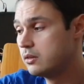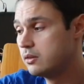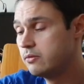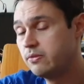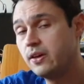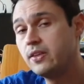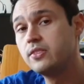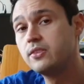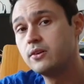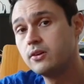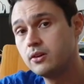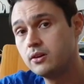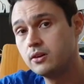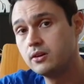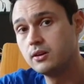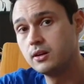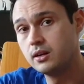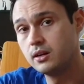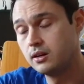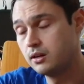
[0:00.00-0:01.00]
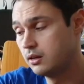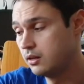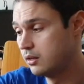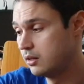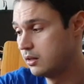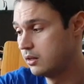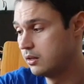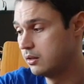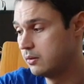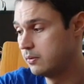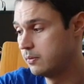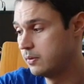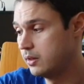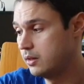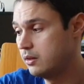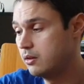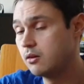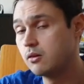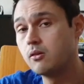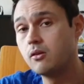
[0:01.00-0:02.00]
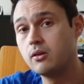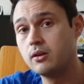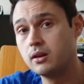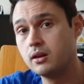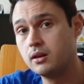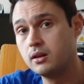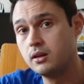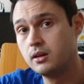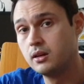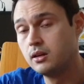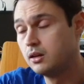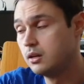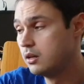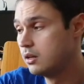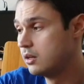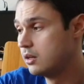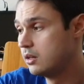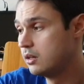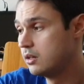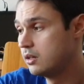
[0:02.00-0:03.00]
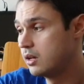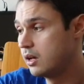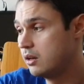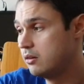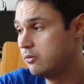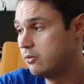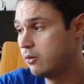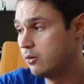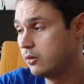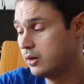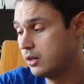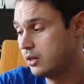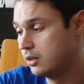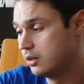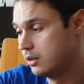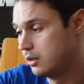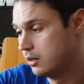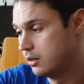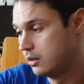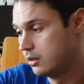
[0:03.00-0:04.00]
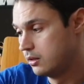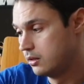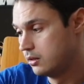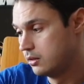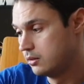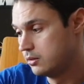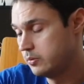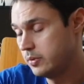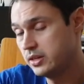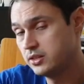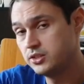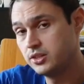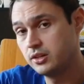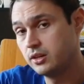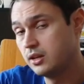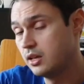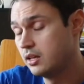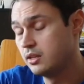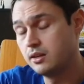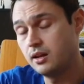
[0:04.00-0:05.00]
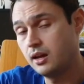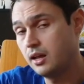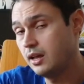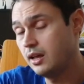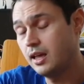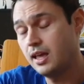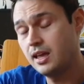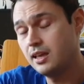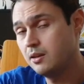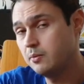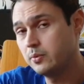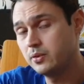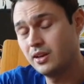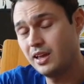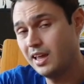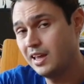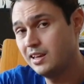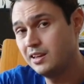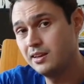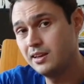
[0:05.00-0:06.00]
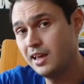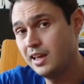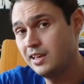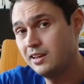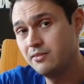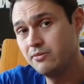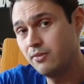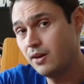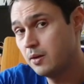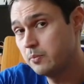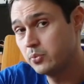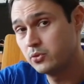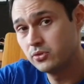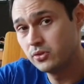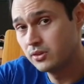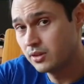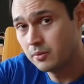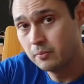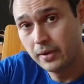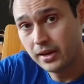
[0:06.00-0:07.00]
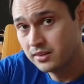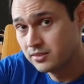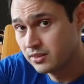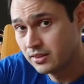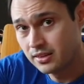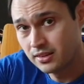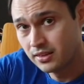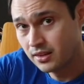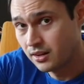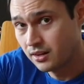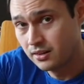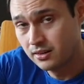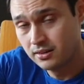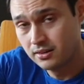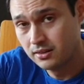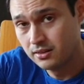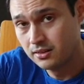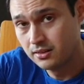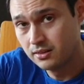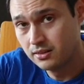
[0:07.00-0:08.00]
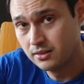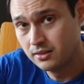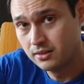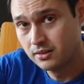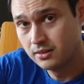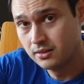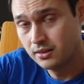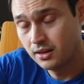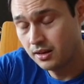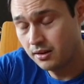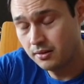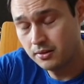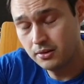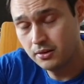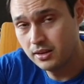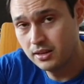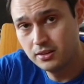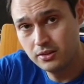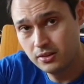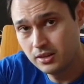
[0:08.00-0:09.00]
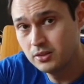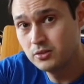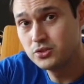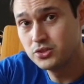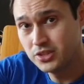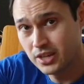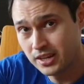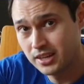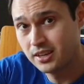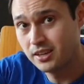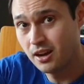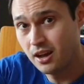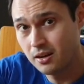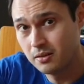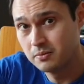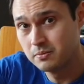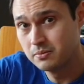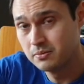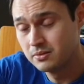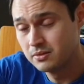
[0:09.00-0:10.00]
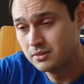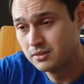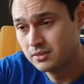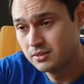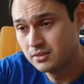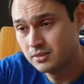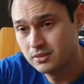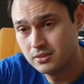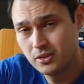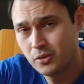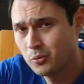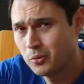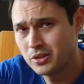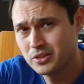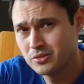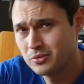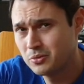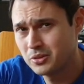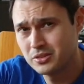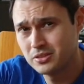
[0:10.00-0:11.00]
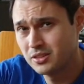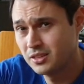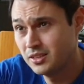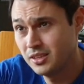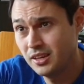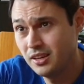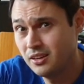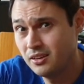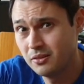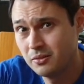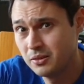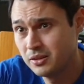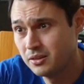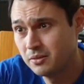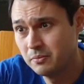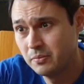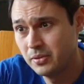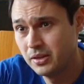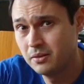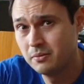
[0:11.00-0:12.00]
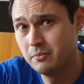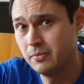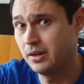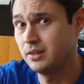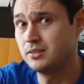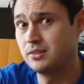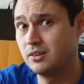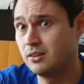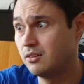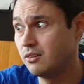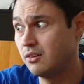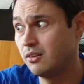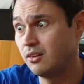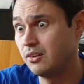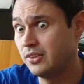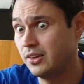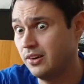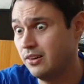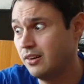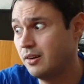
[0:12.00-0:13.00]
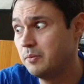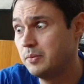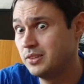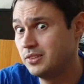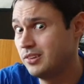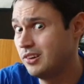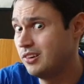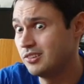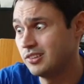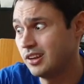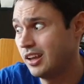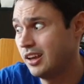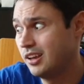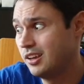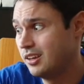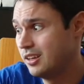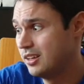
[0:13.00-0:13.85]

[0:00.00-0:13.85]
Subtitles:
Fender in Corona, in California. You better check it. Yeah, 85% are Mexican there. You need to check it out. So what's the deal with it being Mexican and all there? I mean, seriously.